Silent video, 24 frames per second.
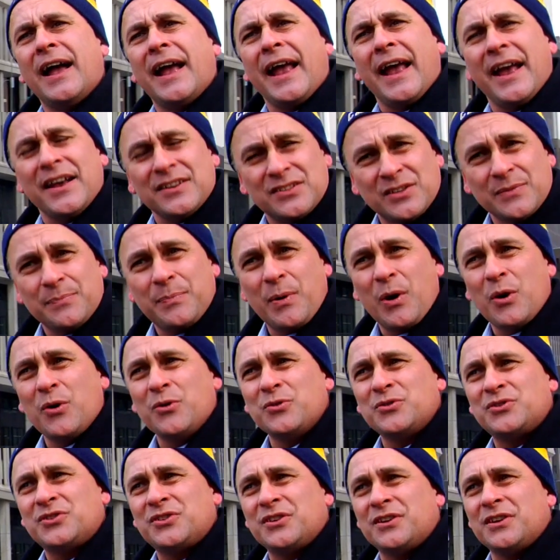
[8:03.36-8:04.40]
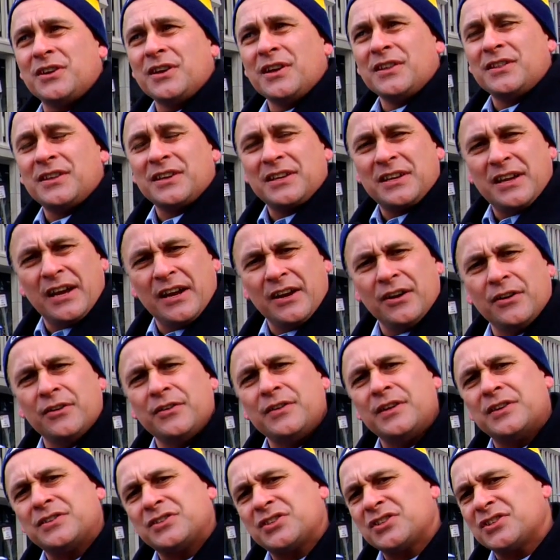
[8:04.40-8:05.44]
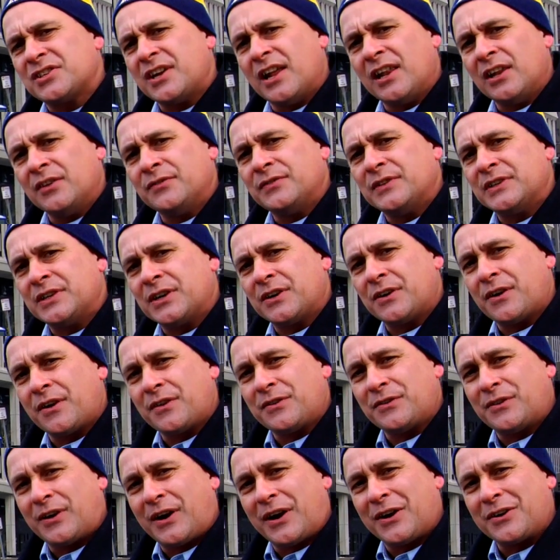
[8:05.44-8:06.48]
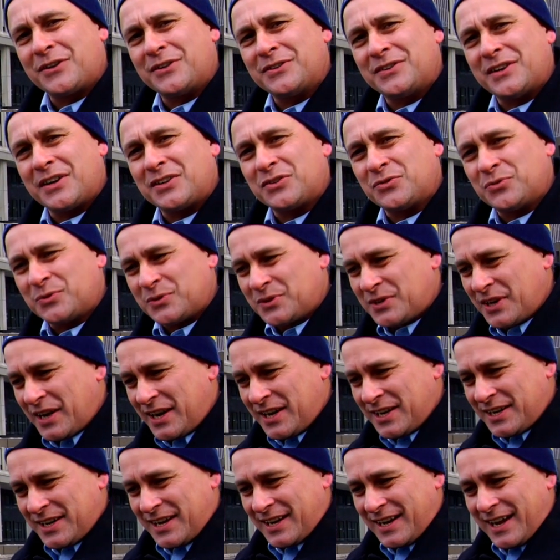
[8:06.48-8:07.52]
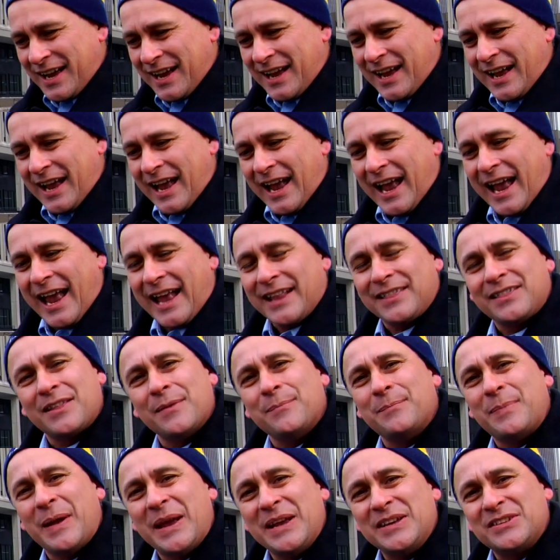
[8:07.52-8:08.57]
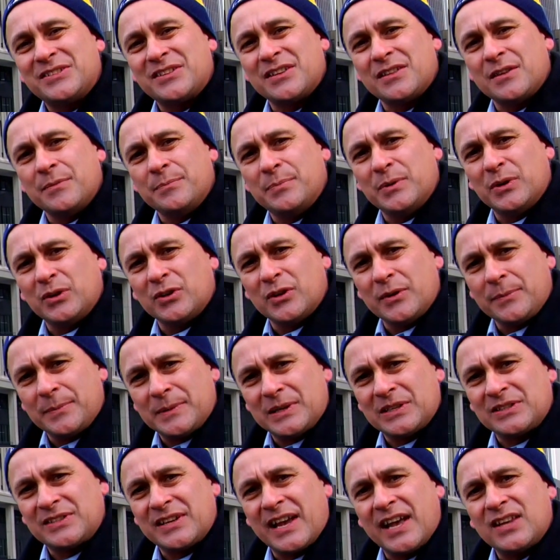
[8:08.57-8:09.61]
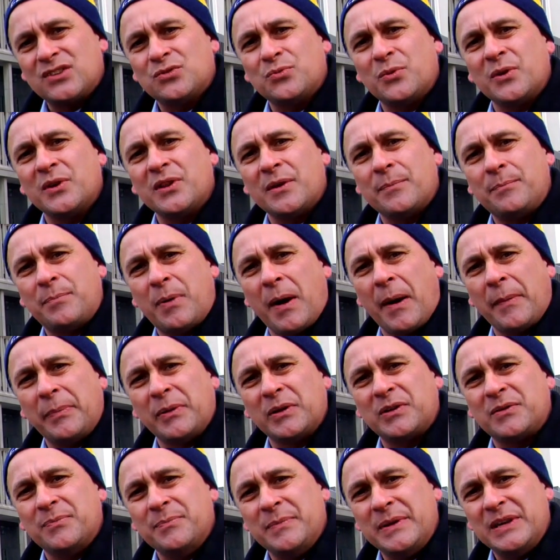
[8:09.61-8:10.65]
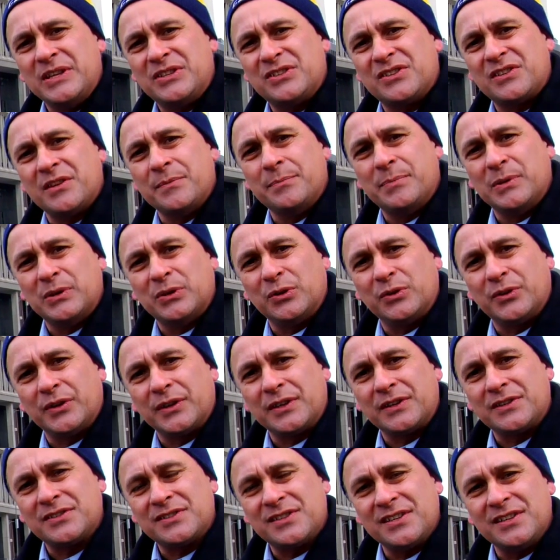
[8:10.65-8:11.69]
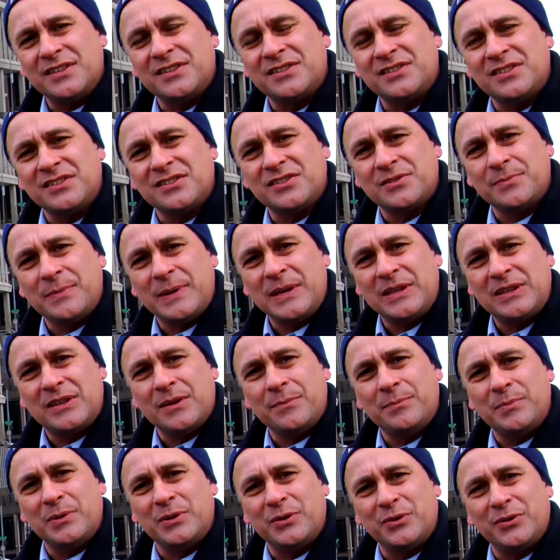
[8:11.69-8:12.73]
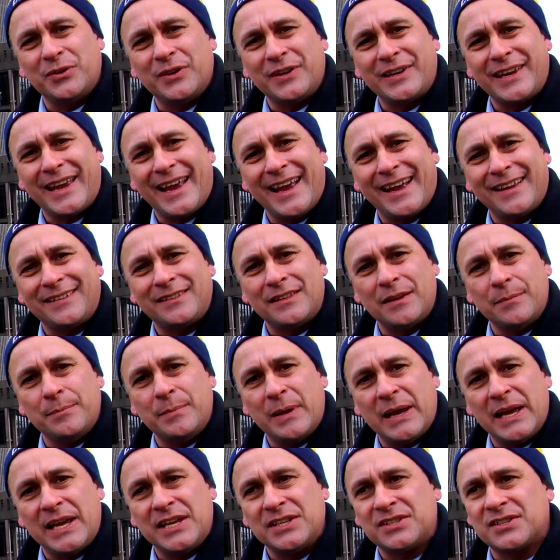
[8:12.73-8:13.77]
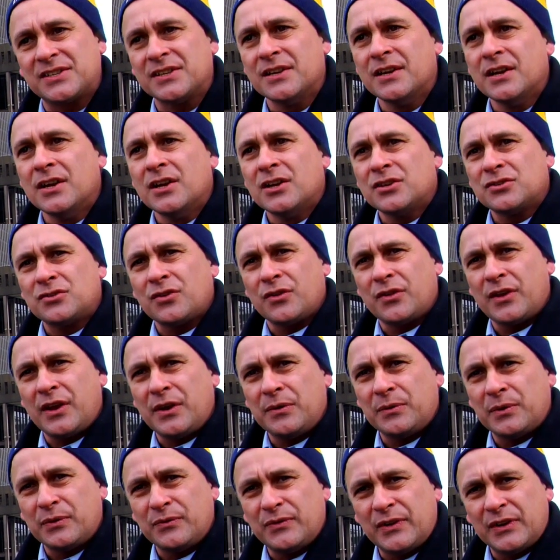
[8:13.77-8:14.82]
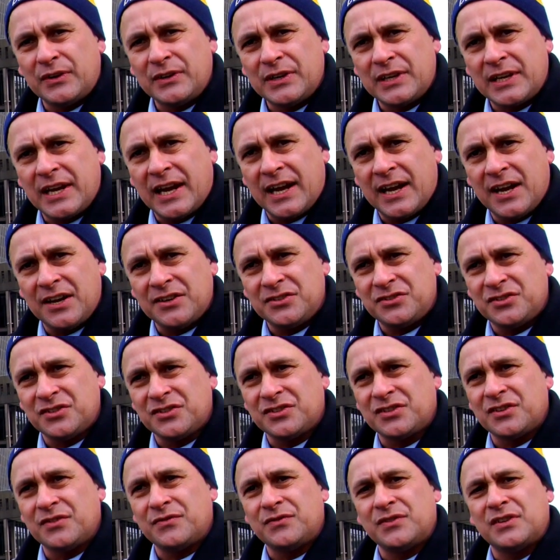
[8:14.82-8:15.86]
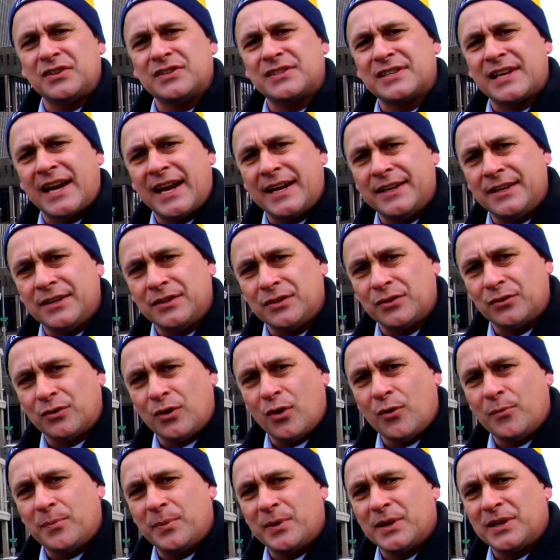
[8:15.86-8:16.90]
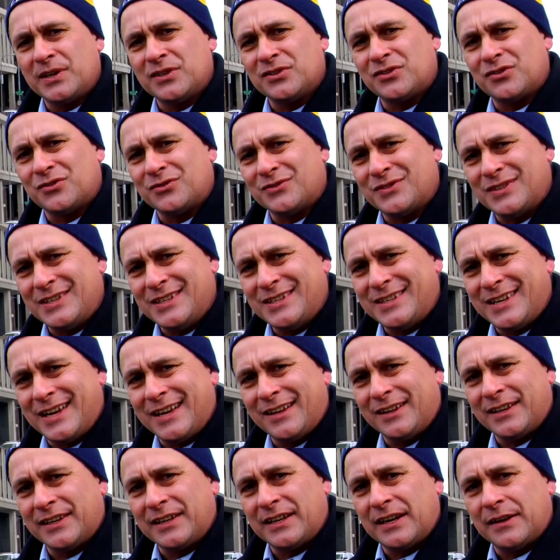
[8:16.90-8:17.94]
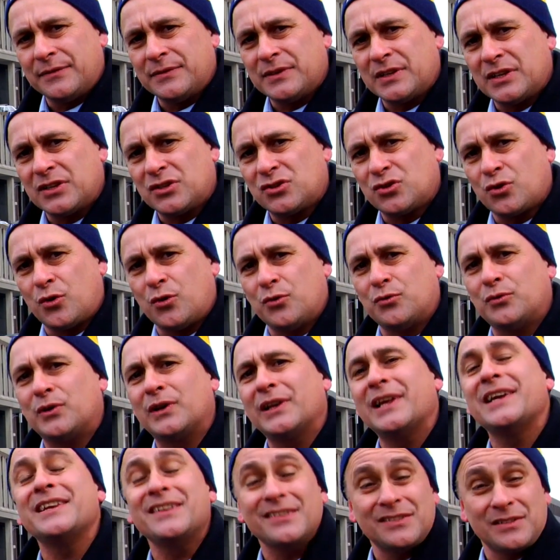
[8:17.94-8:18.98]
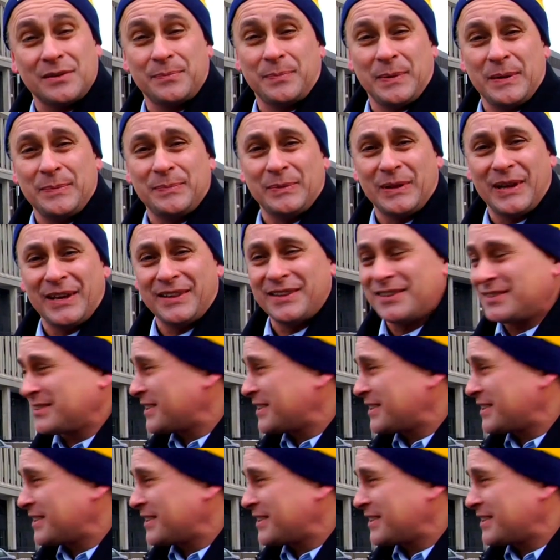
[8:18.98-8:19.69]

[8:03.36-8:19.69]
As opposed to the care that Sullivan and other architects were taking at the base of the building, because that's where the public meets the building. Citizens meet the building at the base. So they were very conscious of designing their openings, their detailing and everything, so it related to people on the